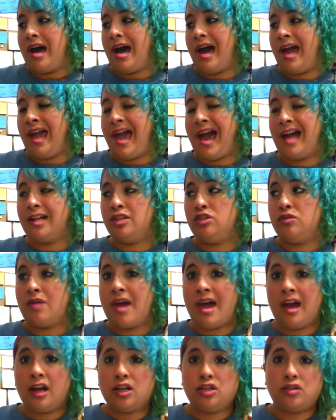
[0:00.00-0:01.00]
I had to
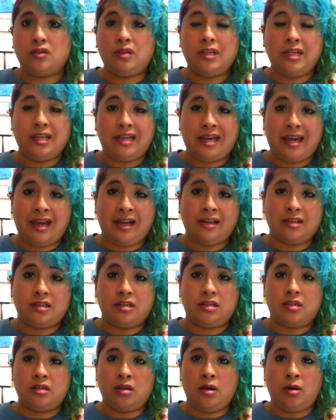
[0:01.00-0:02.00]
actually get
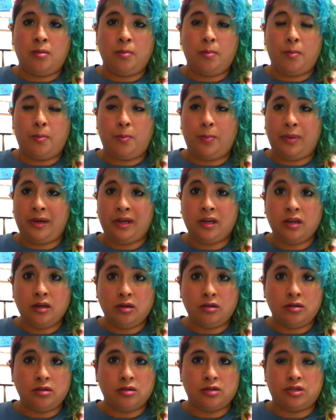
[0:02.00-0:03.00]
some
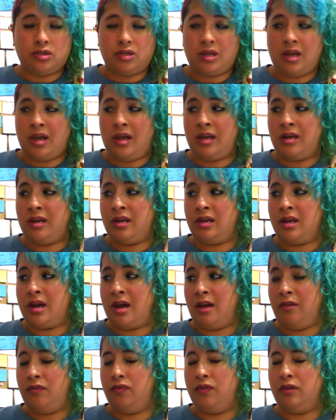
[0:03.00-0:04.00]
pills, and
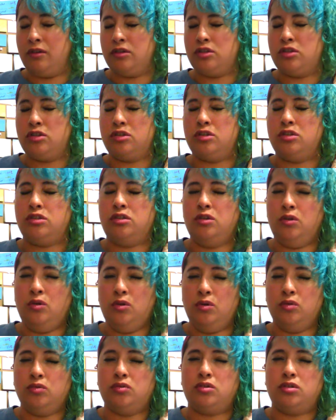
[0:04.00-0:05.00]
I felt
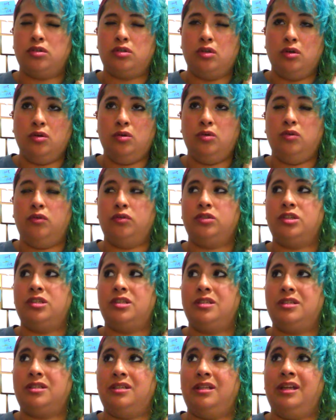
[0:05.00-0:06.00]
so
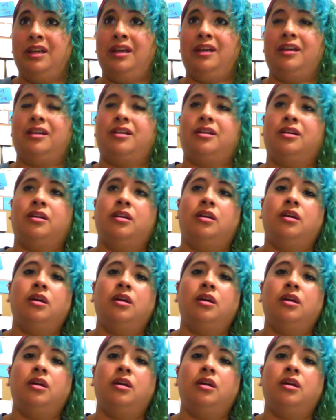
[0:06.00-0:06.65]
sick.